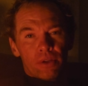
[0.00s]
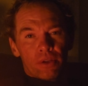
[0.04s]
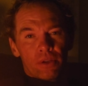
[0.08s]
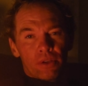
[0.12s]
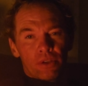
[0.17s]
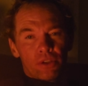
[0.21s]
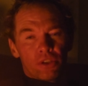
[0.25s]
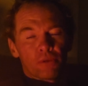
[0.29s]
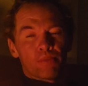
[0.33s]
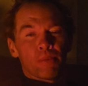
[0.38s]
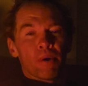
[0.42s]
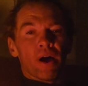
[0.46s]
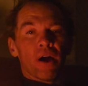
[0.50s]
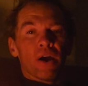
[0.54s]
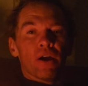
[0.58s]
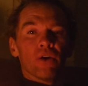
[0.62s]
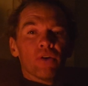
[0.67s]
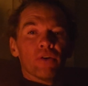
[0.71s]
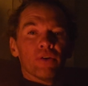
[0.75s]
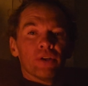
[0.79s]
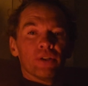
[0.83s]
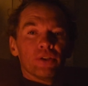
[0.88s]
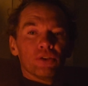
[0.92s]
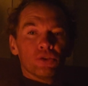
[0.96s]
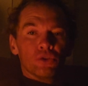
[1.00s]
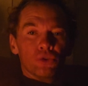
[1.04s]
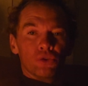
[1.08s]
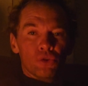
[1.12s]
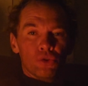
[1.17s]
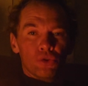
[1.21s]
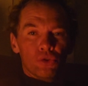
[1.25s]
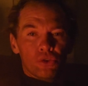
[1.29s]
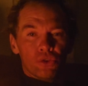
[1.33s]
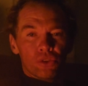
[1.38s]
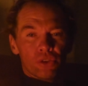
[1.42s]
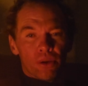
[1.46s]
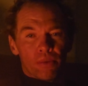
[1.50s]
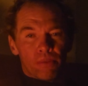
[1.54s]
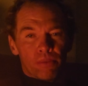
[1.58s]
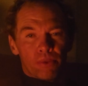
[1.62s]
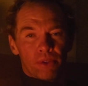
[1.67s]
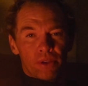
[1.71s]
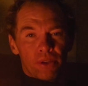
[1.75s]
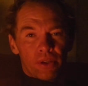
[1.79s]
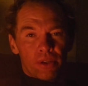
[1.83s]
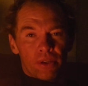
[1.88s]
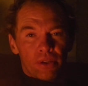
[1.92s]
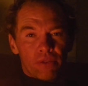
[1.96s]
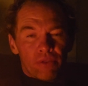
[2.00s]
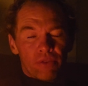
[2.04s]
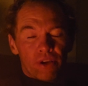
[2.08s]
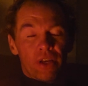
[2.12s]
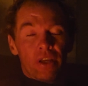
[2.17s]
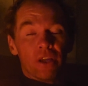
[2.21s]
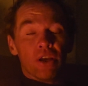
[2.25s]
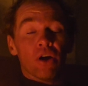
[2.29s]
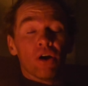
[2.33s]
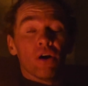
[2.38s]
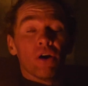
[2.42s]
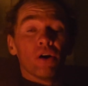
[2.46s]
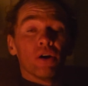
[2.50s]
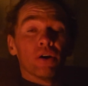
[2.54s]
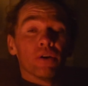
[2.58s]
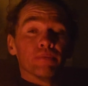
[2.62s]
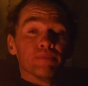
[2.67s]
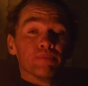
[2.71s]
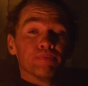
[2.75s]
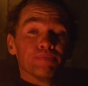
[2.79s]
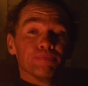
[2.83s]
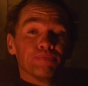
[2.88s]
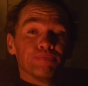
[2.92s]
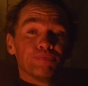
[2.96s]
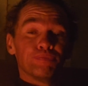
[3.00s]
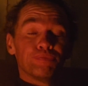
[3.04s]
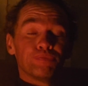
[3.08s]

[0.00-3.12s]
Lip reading: conspiring to do something of any harm.